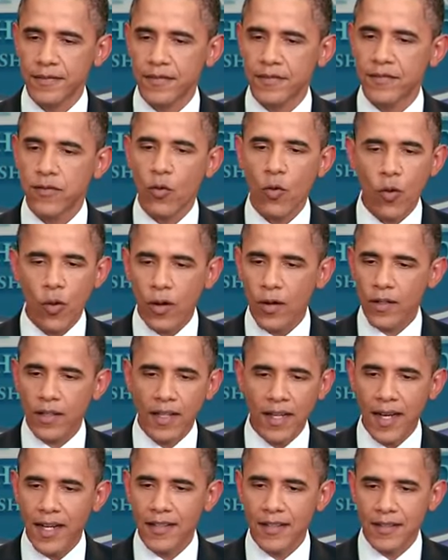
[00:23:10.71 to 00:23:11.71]

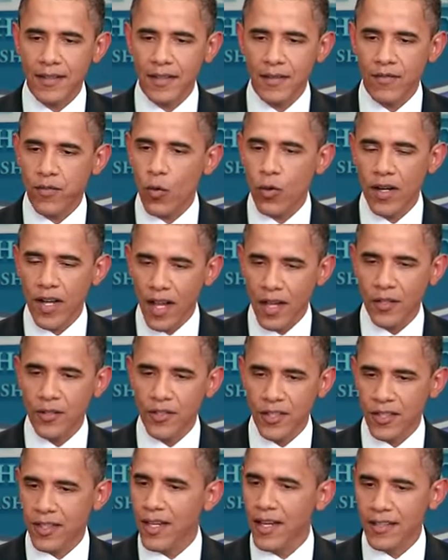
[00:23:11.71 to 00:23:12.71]
$4 in
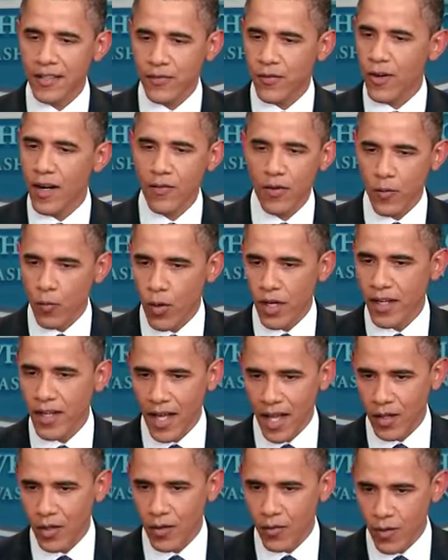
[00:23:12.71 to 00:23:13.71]
cuts for every
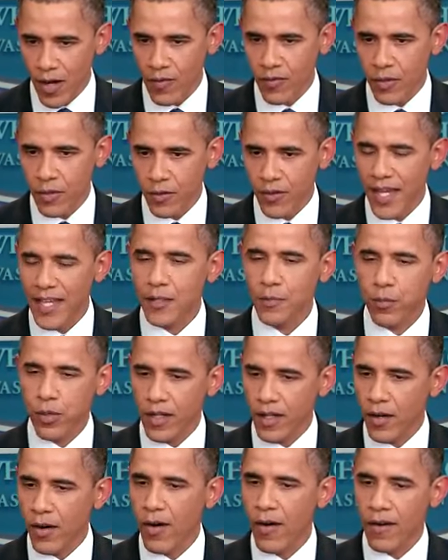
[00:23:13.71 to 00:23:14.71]
$1 of revenue, that's pretty
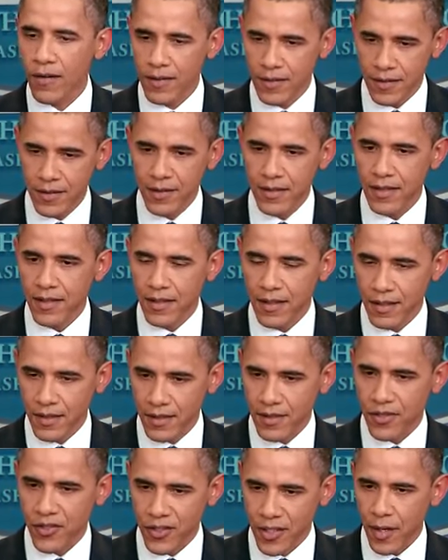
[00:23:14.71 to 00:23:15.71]
hard to
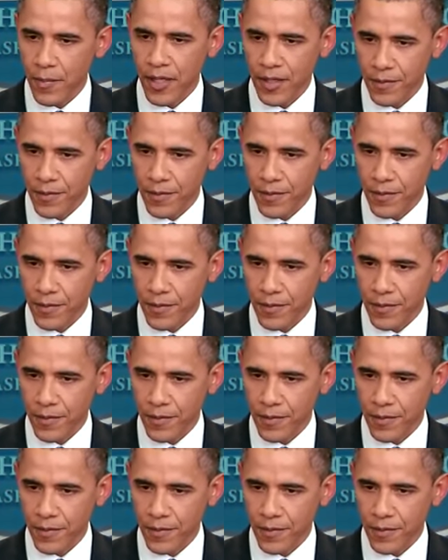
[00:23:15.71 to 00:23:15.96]
stomach.